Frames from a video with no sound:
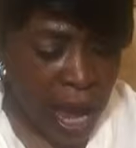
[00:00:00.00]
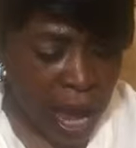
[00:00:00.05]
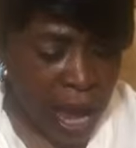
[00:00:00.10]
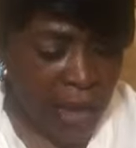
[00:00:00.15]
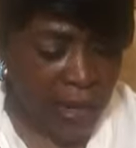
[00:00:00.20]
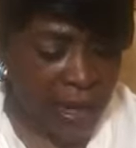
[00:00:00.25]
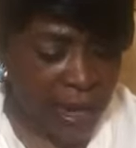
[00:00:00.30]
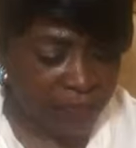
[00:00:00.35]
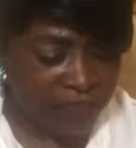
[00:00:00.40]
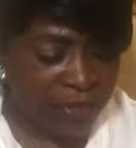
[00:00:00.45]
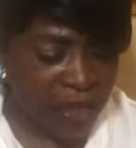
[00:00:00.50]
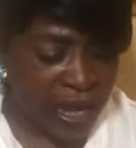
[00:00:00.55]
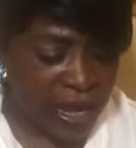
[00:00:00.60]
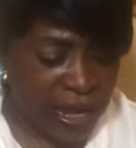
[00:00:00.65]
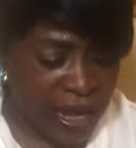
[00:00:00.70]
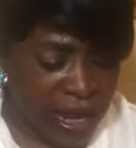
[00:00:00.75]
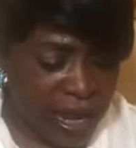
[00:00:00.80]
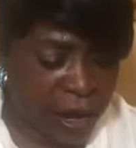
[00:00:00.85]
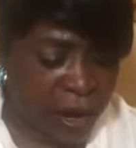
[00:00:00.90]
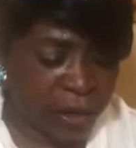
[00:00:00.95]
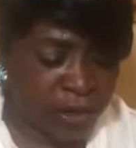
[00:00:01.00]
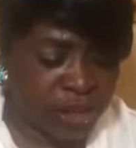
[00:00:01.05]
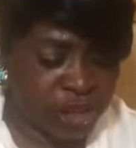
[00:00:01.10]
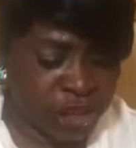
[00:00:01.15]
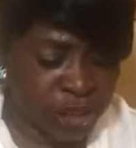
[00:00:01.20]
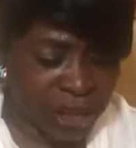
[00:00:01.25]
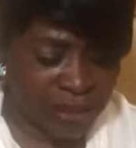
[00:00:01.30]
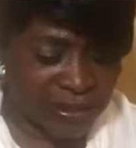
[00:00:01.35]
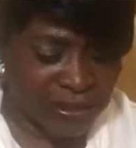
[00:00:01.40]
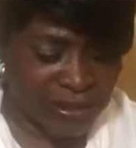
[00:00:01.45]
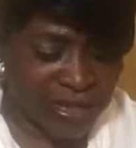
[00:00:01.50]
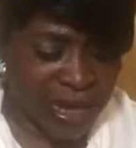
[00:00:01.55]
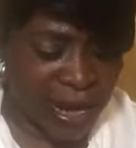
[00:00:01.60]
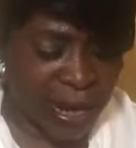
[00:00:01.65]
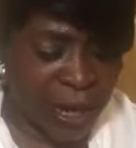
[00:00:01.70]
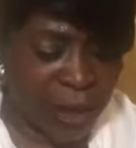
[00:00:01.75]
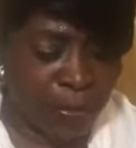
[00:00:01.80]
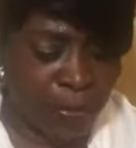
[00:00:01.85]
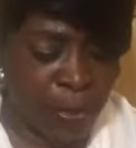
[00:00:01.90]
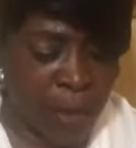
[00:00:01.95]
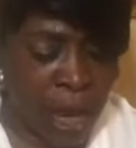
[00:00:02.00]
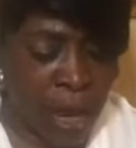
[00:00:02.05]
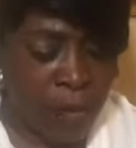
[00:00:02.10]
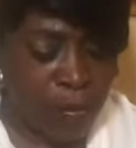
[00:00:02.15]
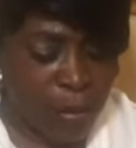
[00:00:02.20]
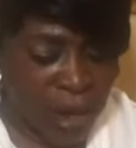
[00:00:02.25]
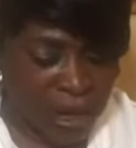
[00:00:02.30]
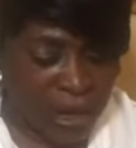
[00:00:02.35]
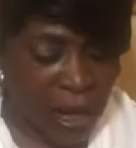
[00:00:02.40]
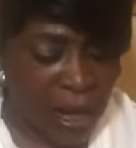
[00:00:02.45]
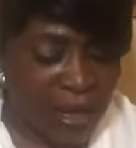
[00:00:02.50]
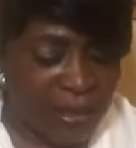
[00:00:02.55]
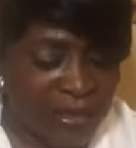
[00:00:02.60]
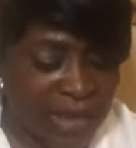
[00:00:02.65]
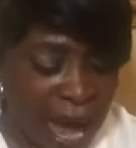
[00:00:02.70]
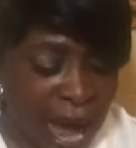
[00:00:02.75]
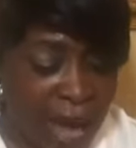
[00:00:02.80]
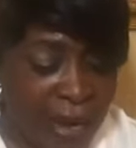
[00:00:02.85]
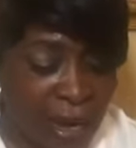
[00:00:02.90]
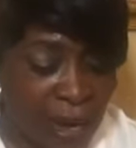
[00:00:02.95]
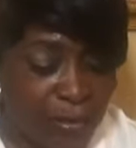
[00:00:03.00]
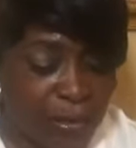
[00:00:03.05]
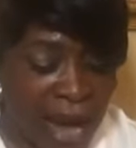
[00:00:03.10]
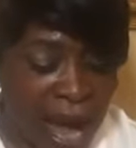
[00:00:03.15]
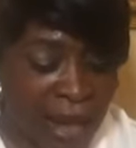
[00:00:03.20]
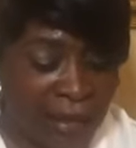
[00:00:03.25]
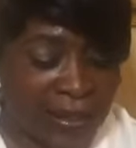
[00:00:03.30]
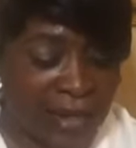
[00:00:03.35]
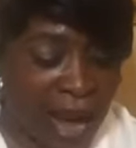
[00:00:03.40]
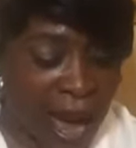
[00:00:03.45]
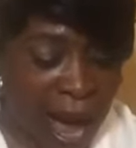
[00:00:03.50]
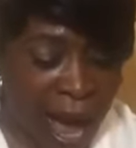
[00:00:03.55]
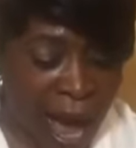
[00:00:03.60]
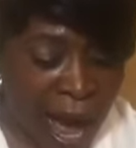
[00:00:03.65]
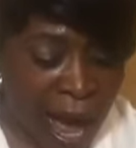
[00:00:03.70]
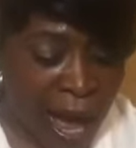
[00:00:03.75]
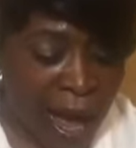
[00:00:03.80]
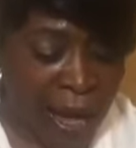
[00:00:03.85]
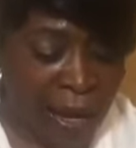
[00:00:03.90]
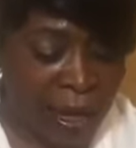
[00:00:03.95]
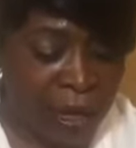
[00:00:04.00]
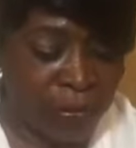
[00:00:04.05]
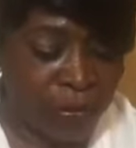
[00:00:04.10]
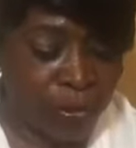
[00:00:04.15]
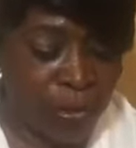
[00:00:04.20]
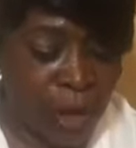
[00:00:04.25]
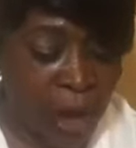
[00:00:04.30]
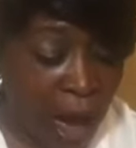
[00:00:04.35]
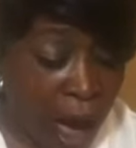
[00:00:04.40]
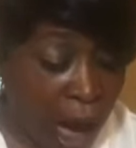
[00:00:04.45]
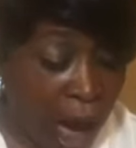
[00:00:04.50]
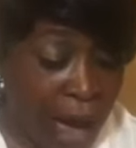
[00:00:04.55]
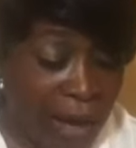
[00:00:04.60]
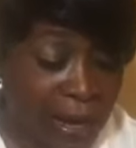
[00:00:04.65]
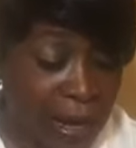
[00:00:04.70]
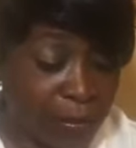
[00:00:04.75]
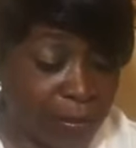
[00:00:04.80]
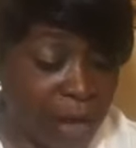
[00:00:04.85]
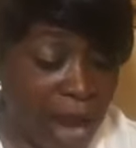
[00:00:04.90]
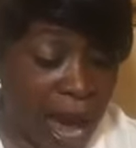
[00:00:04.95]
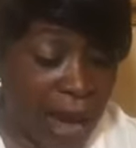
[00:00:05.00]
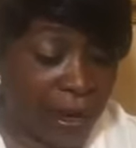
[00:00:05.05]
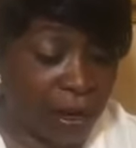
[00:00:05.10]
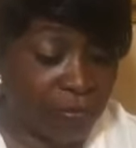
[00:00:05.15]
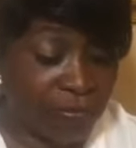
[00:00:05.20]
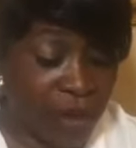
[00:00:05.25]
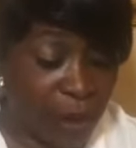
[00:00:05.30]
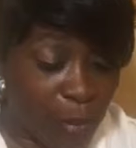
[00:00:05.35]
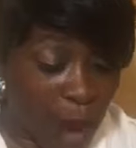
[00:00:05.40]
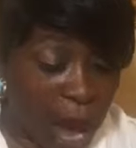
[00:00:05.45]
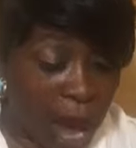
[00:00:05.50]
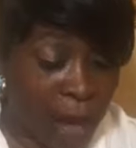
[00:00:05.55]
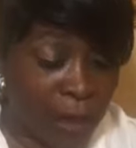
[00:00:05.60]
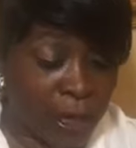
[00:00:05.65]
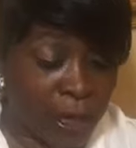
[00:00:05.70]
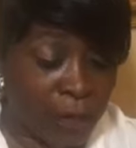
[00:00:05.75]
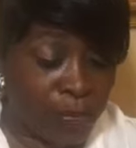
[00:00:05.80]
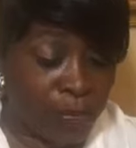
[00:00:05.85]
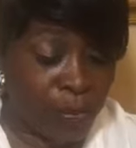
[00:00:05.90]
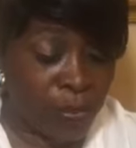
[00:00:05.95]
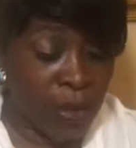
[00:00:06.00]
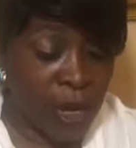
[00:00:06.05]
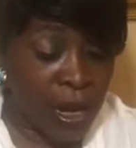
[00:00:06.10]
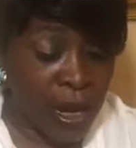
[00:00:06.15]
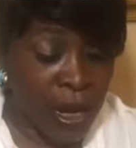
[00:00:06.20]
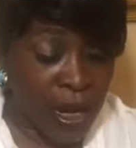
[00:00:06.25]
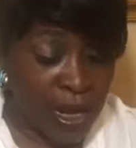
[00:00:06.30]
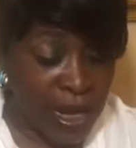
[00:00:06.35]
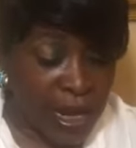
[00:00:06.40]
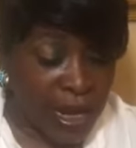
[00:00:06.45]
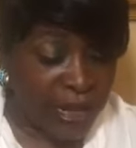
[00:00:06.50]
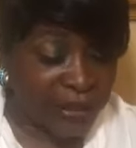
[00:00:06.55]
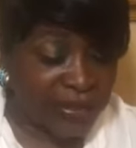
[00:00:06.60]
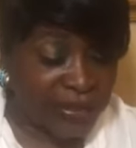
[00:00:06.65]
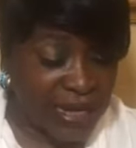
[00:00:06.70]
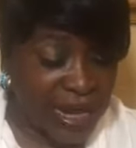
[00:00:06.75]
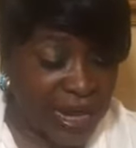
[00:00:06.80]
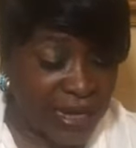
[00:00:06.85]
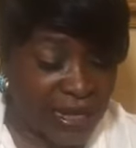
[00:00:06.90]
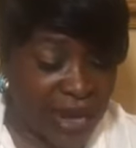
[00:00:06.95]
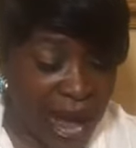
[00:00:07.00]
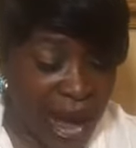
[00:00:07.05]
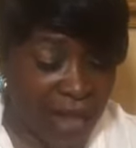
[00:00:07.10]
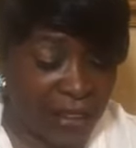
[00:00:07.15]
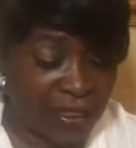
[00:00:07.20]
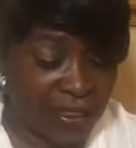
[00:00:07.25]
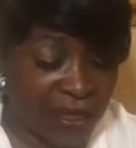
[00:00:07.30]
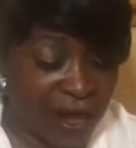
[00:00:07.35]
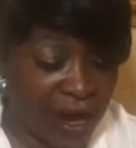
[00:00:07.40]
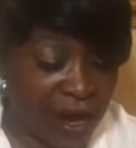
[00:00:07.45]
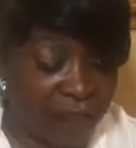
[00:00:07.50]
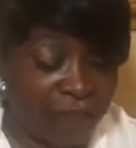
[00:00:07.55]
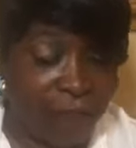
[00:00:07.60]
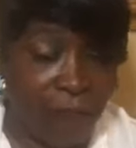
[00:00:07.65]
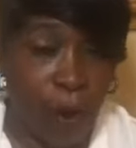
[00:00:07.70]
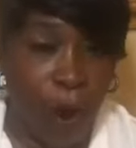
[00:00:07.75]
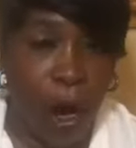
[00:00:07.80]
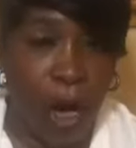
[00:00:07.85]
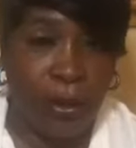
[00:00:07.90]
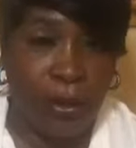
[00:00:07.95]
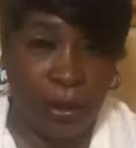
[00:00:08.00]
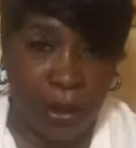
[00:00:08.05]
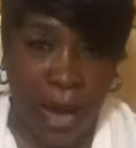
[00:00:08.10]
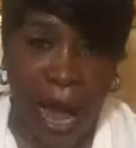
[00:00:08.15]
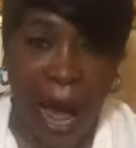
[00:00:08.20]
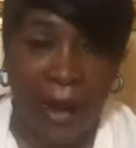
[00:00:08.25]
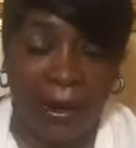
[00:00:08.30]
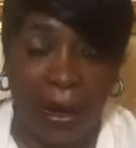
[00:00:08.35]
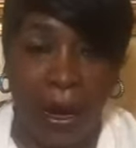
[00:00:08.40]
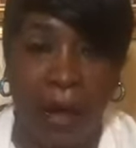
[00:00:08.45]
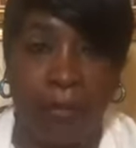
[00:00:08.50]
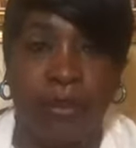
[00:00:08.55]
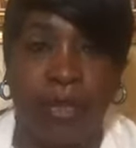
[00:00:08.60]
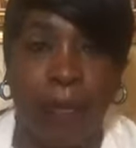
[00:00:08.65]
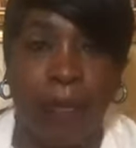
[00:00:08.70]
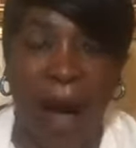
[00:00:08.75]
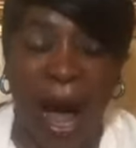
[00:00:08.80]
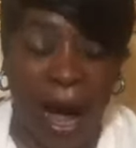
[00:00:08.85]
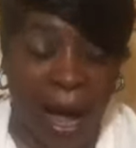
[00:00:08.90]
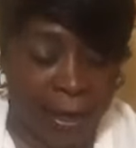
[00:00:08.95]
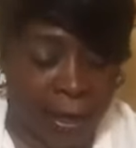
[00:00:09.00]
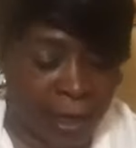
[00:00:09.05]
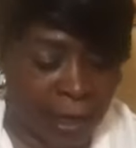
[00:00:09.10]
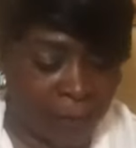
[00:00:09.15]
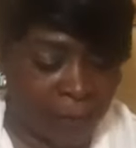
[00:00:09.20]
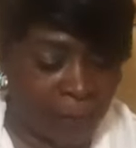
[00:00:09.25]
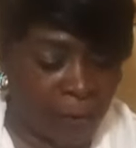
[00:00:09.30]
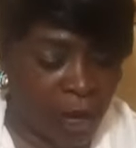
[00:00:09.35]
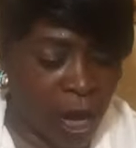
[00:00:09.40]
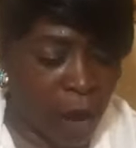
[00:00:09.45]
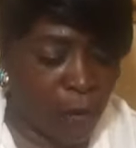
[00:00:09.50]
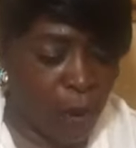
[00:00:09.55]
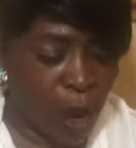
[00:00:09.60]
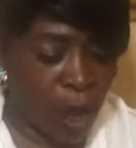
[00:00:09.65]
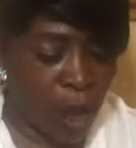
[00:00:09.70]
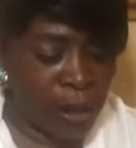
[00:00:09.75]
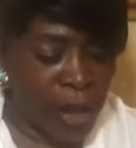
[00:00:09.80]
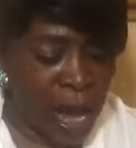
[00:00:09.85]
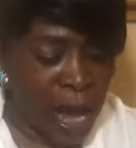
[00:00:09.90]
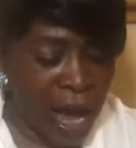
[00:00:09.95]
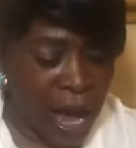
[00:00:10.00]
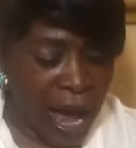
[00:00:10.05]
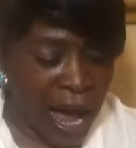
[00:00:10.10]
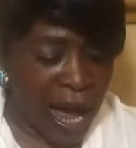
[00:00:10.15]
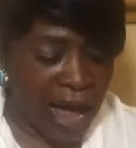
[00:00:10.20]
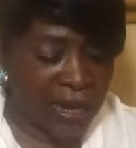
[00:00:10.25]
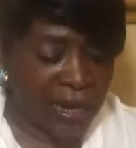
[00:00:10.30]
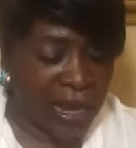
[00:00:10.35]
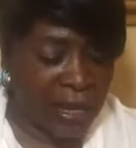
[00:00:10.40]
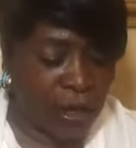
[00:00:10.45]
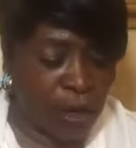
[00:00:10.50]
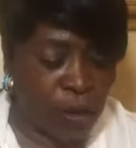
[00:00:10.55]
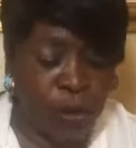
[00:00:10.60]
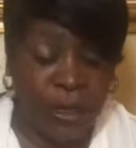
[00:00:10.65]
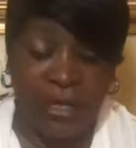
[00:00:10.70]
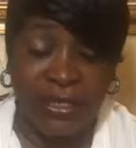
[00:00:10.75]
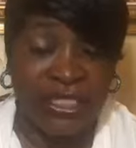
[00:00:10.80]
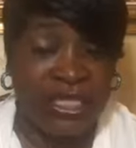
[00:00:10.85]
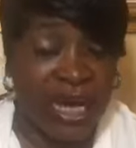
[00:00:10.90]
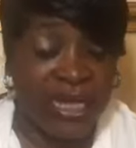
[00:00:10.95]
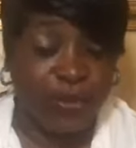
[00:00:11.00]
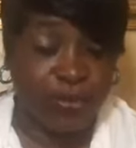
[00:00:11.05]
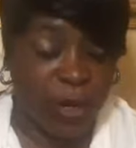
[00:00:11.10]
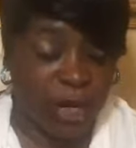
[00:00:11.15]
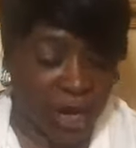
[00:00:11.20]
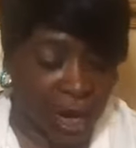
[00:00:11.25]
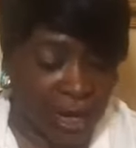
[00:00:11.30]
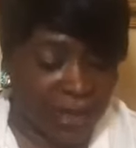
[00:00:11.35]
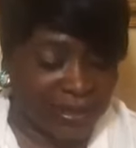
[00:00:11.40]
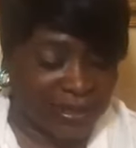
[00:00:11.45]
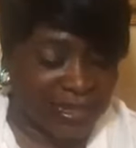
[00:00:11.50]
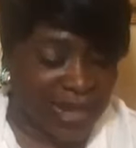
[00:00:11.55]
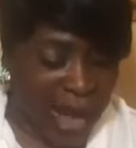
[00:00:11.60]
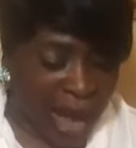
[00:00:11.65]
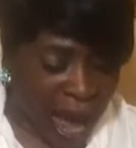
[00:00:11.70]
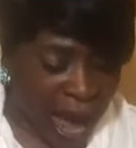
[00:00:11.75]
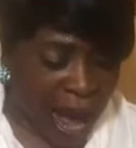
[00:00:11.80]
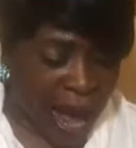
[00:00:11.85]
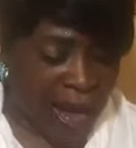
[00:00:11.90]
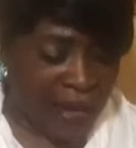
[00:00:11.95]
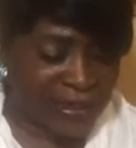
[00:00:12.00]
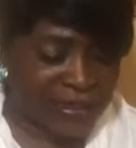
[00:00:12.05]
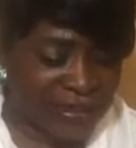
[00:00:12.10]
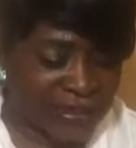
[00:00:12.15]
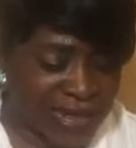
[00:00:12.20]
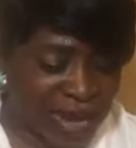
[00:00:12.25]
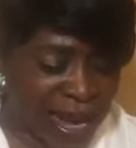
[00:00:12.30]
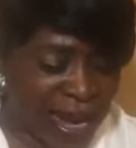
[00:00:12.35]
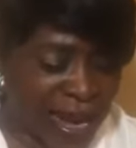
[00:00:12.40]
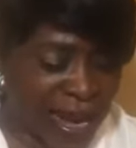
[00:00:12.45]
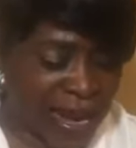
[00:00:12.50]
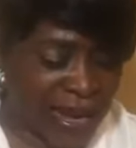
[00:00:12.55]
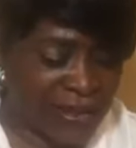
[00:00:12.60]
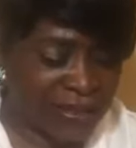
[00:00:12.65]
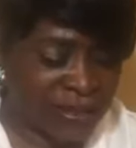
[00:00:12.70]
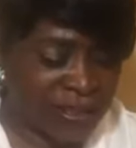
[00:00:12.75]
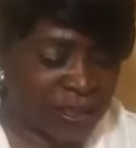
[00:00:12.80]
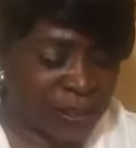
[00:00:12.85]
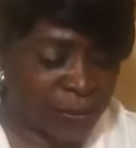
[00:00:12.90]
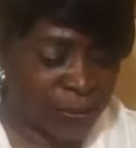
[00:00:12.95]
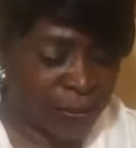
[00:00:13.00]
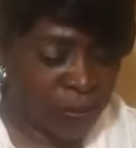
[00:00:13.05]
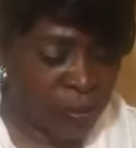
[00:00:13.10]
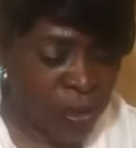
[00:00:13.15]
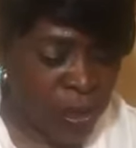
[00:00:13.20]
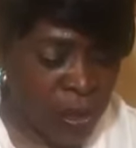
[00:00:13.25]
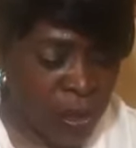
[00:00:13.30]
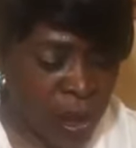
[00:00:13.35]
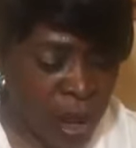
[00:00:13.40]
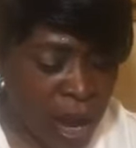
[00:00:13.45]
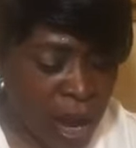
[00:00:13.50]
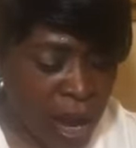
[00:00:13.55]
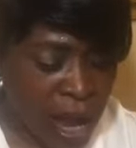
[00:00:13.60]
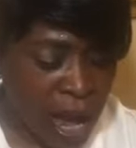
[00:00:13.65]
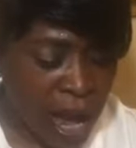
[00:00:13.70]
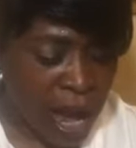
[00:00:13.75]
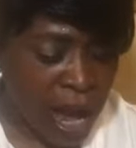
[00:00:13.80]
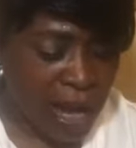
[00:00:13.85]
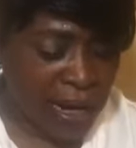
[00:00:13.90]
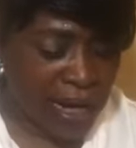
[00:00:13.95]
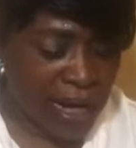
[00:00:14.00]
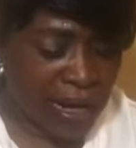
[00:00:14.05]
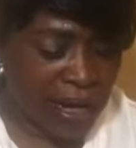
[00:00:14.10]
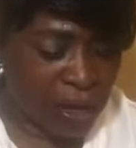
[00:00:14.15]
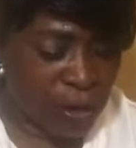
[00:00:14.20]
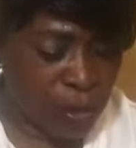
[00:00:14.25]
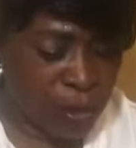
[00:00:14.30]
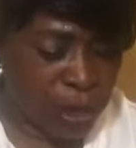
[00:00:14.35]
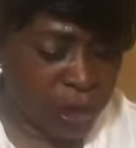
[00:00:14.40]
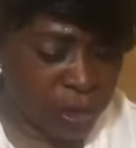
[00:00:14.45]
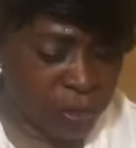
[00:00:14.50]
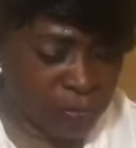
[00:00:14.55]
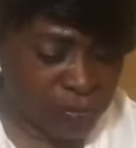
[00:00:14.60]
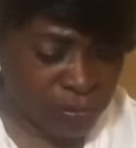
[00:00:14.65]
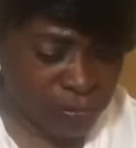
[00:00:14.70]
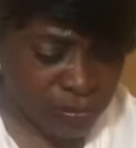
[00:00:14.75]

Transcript: And if the ear shall say, Because I am not the eye, I am not of the body, is it not therefore not of the body? Come on. Hallelujah. Just because the eye says, Hallelujah.